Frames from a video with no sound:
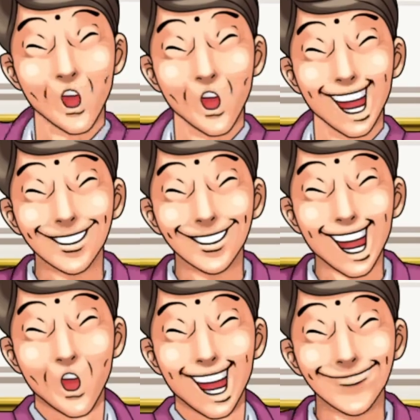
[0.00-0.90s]
You see,
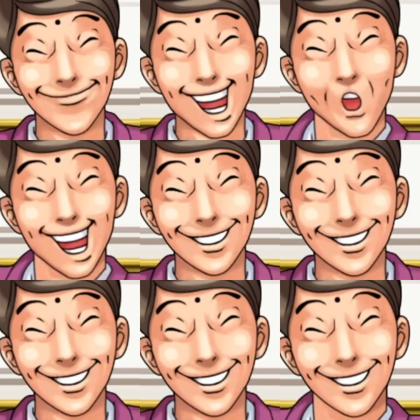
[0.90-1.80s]
when I found the
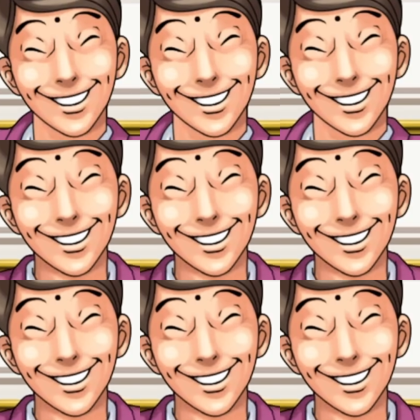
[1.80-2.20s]
body, I heard the